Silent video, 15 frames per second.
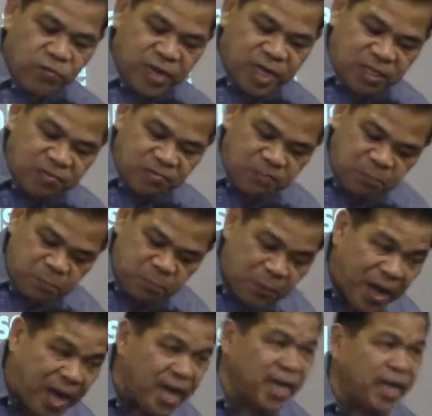with
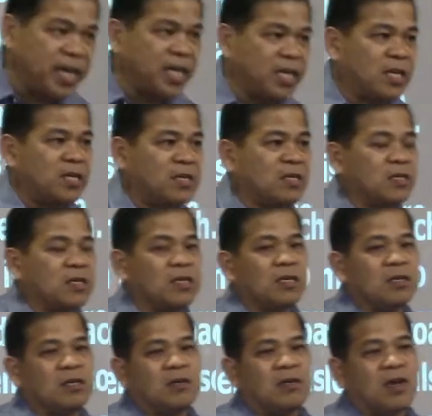fire.
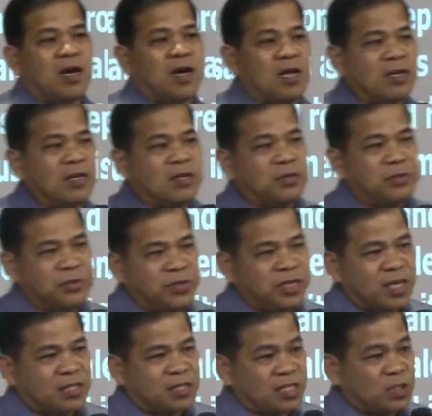
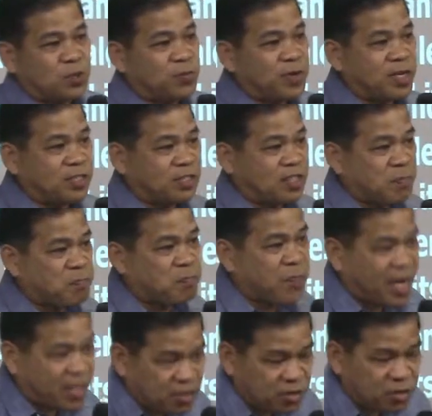Hallelujah. This was the
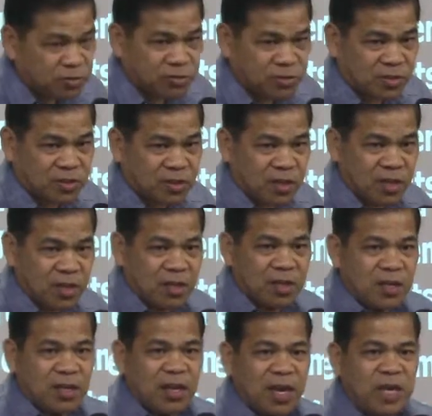bad news.
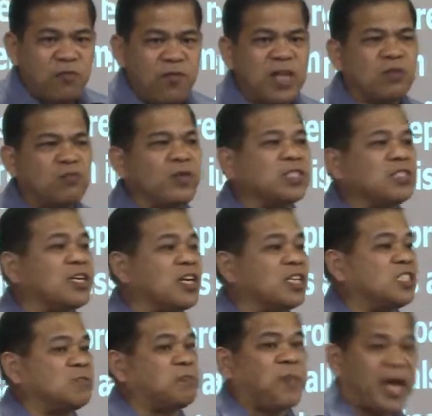And what was the
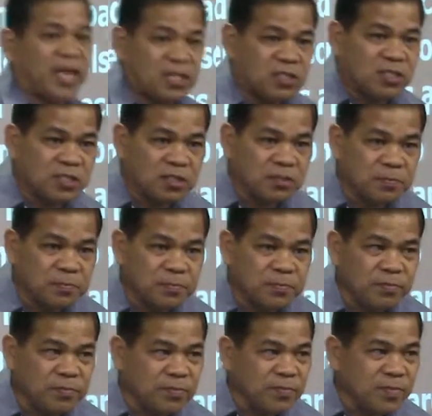response
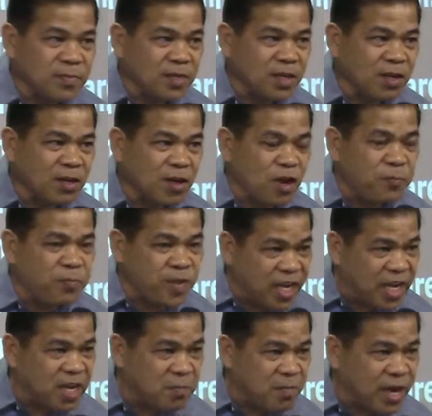of
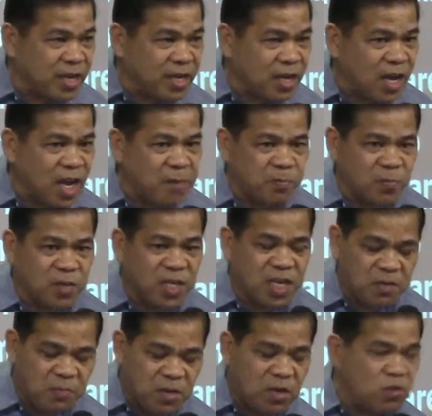Nehemiah? I'm
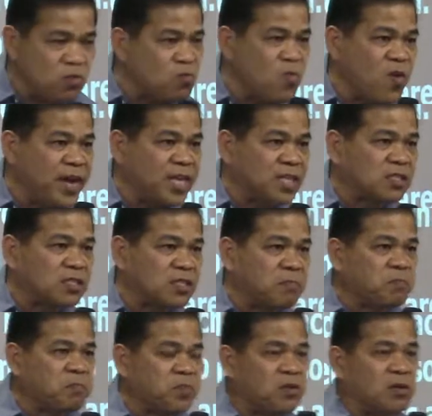giving you one
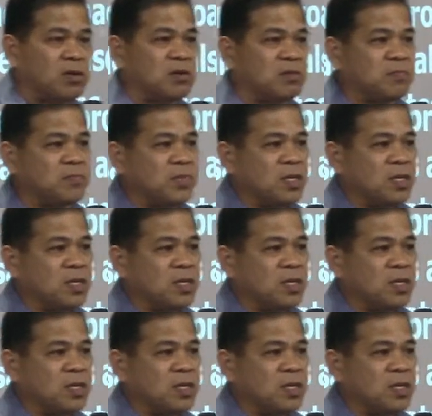example